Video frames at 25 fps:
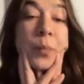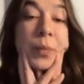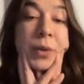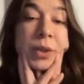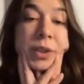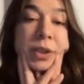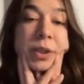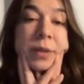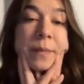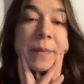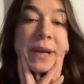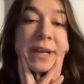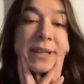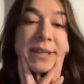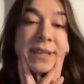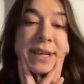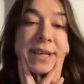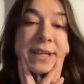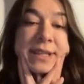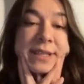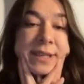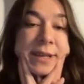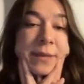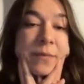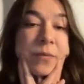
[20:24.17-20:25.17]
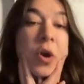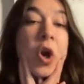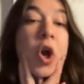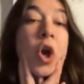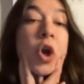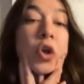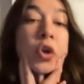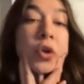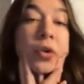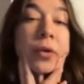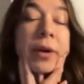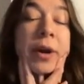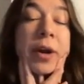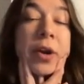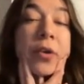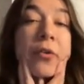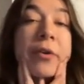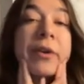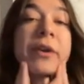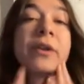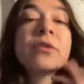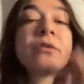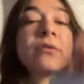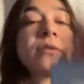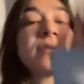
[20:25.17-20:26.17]
computer-based exam, you are
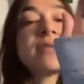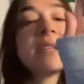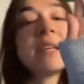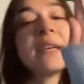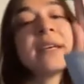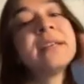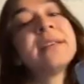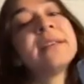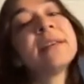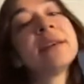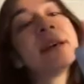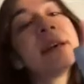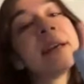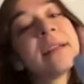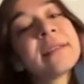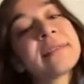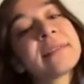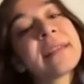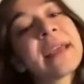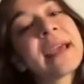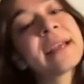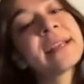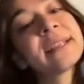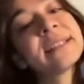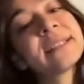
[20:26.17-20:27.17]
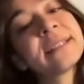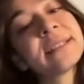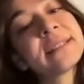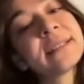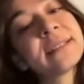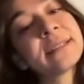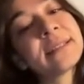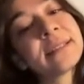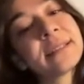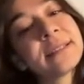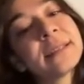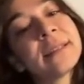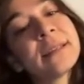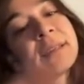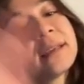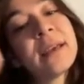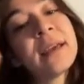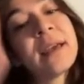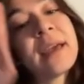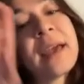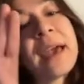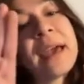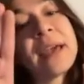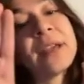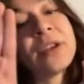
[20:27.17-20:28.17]
going to see the texts
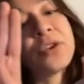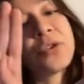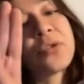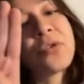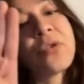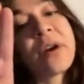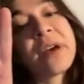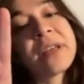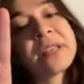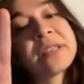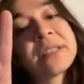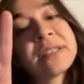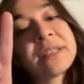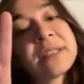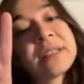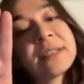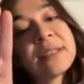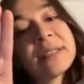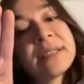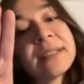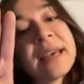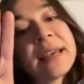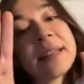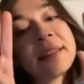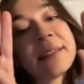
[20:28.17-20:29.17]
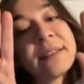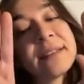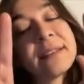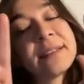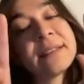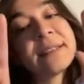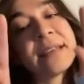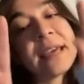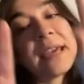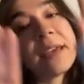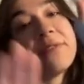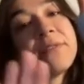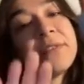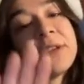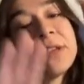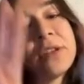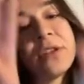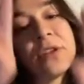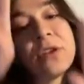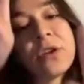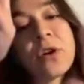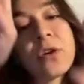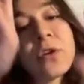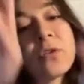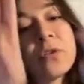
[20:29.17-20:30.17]
and the questions at the same
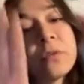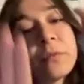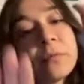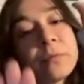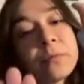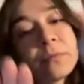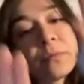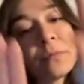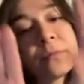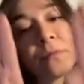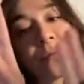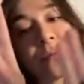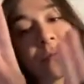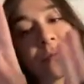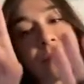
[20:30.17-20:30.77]
window.